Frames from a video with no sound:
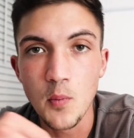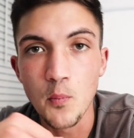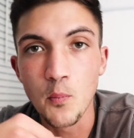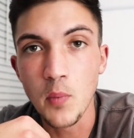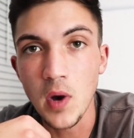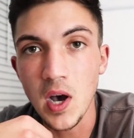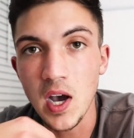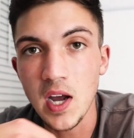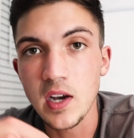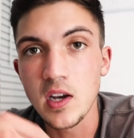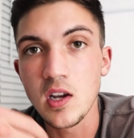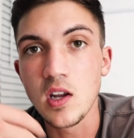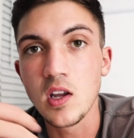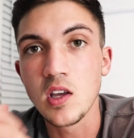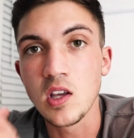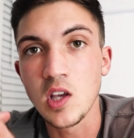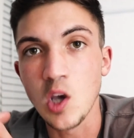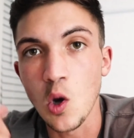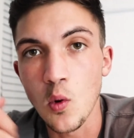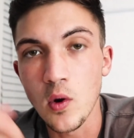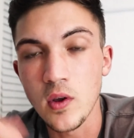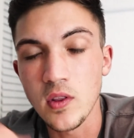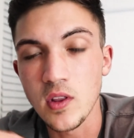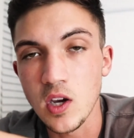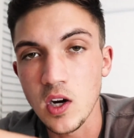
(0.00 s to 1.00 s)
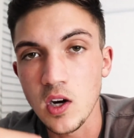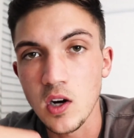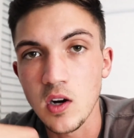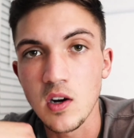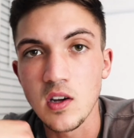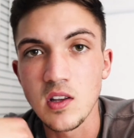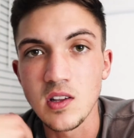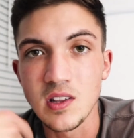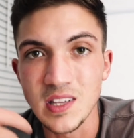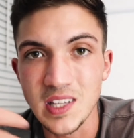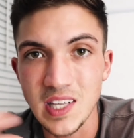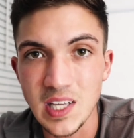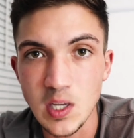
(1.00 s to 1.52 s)
but go in there,
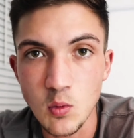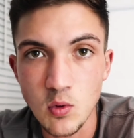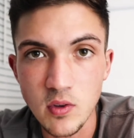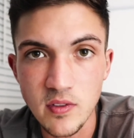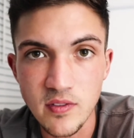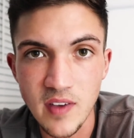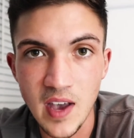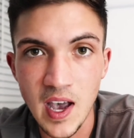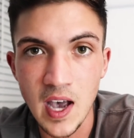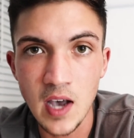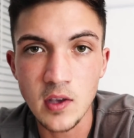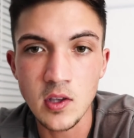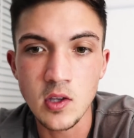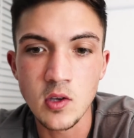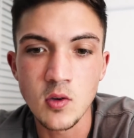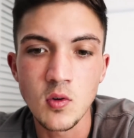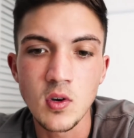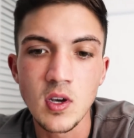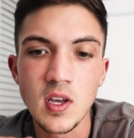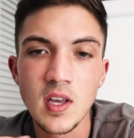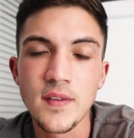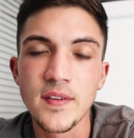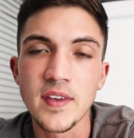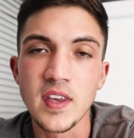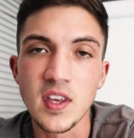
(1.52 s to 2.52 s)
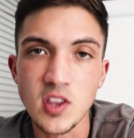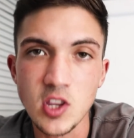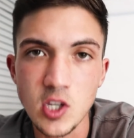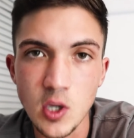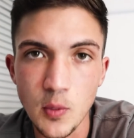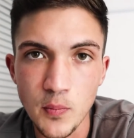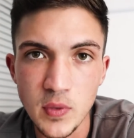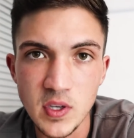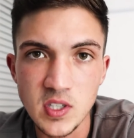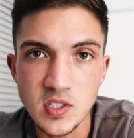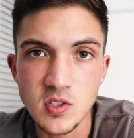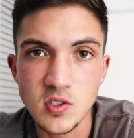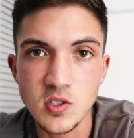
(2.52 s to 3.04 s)
lead with value, get their
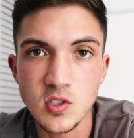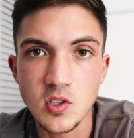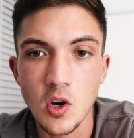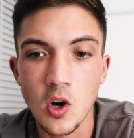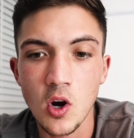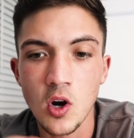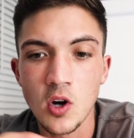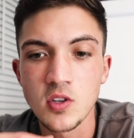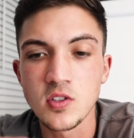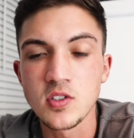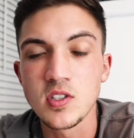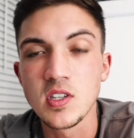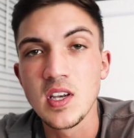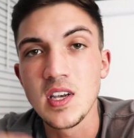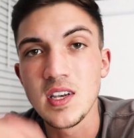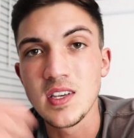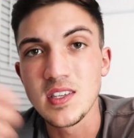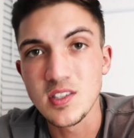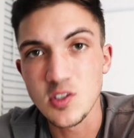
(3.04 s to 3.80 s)
business cards,